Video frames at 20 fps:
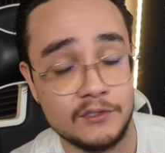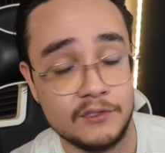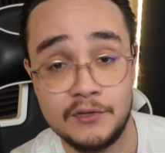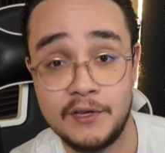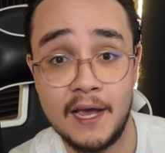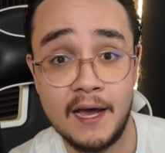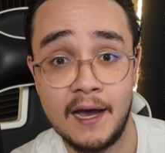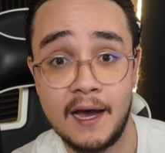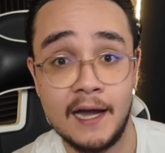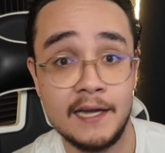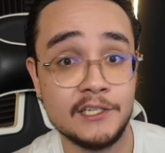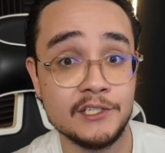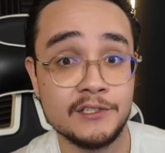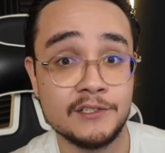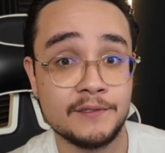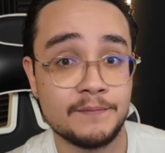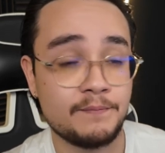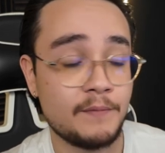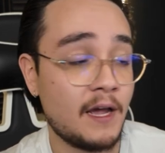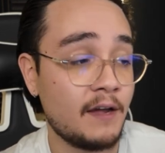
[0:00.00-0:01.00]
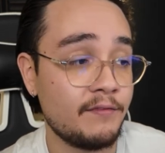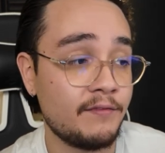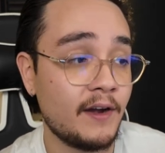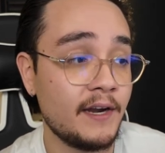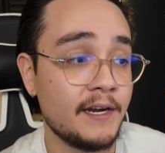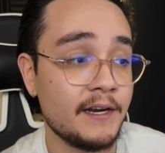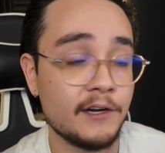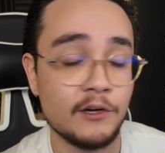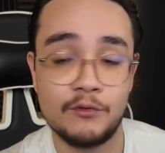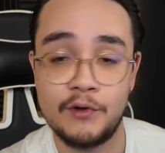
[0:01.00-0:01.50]
So yeah, I
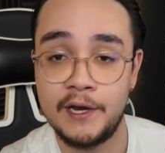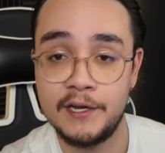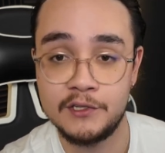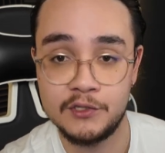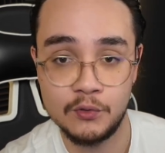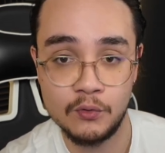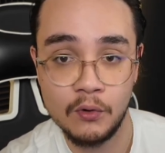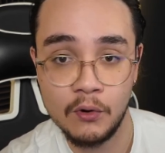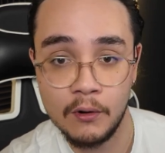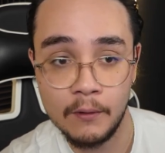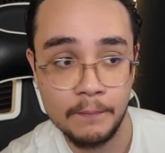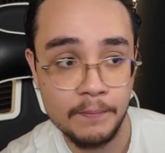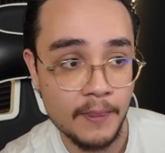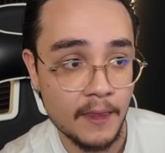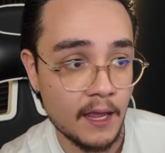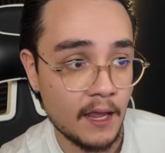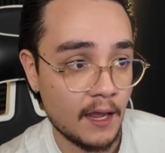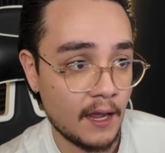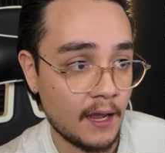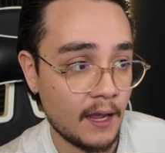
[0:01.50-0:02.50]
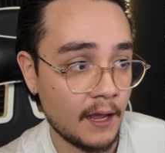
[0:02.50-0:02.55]
find it a great tool,